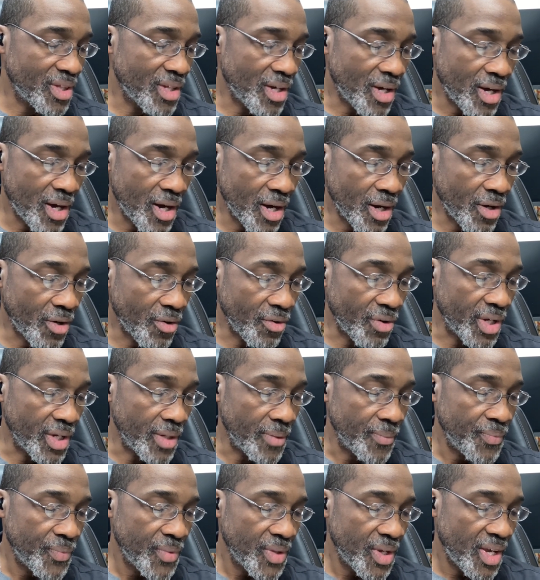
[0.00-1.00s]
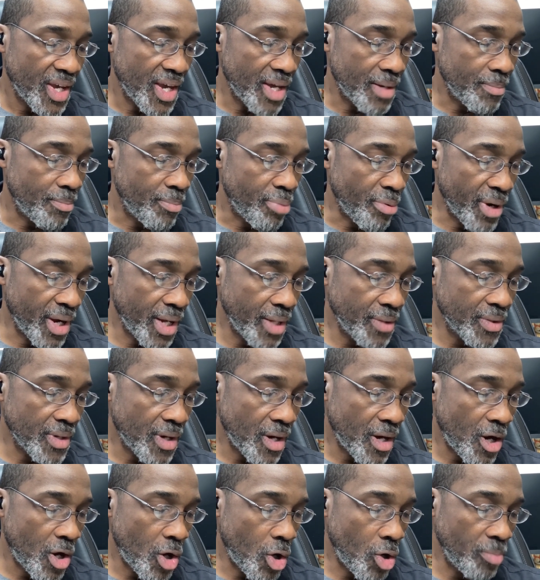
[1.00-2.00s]
the hungry, and bring
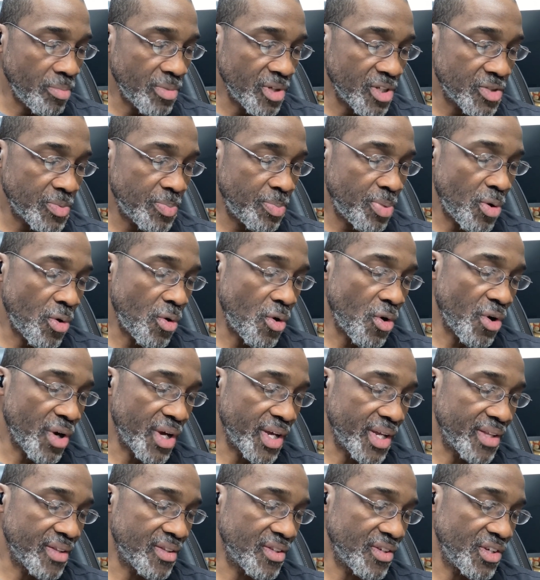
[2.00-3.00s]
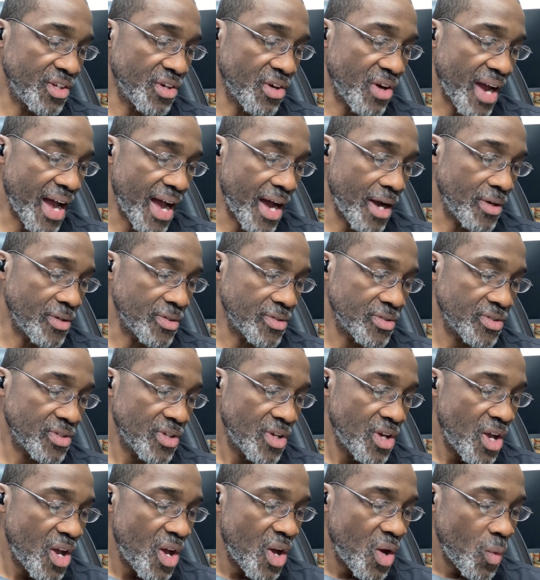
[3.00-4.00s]
the homeless poor into your house?
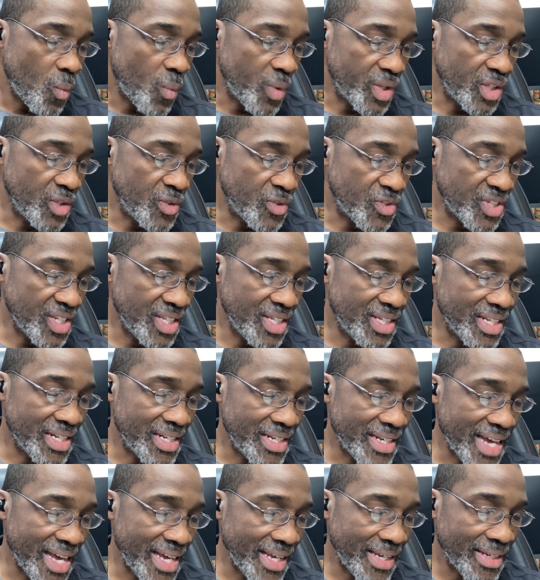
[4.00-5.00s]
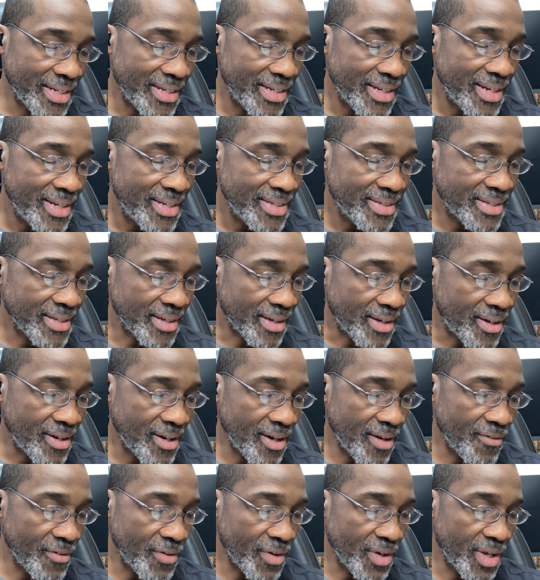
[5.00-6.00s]
When you see the naked, to
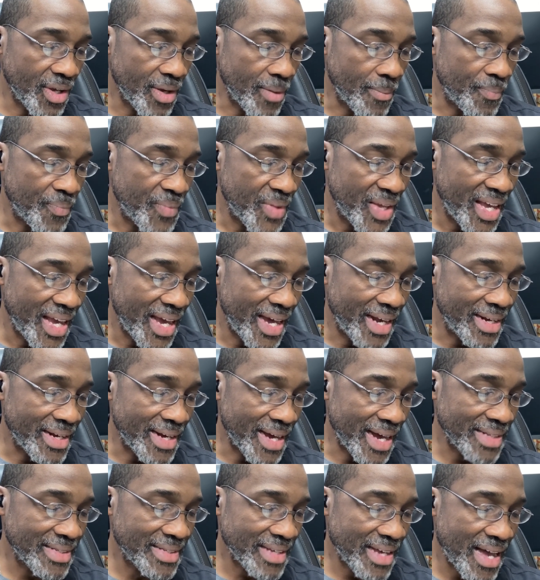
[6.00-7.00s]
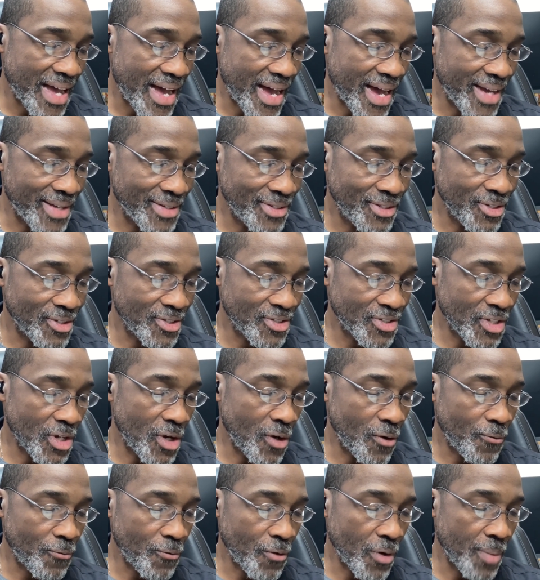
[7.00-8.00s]
cover him, and not to hide
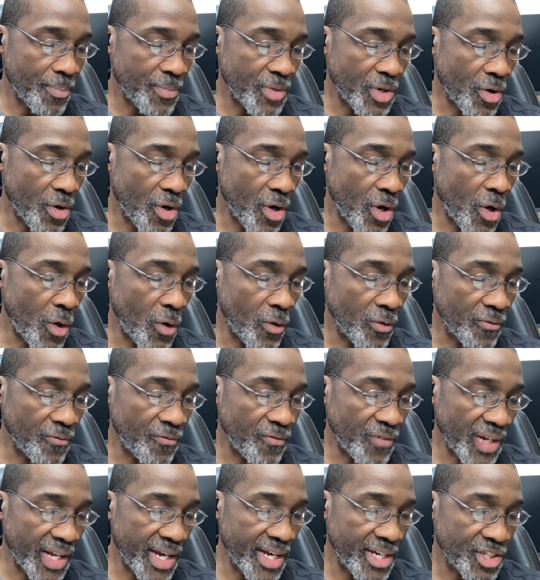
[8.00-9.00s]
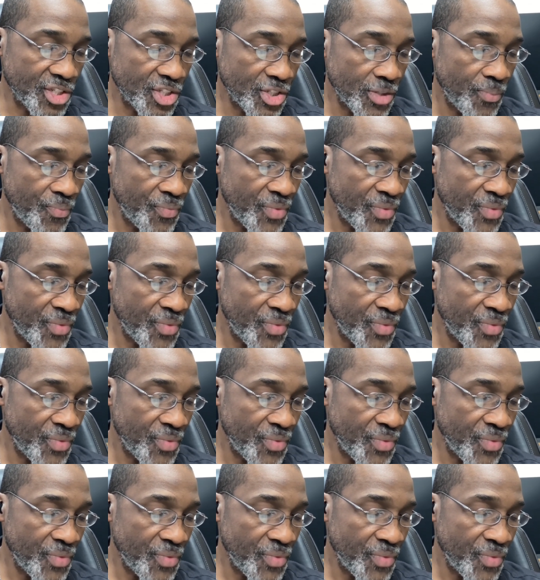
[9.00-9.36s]
yourself from your own flesh.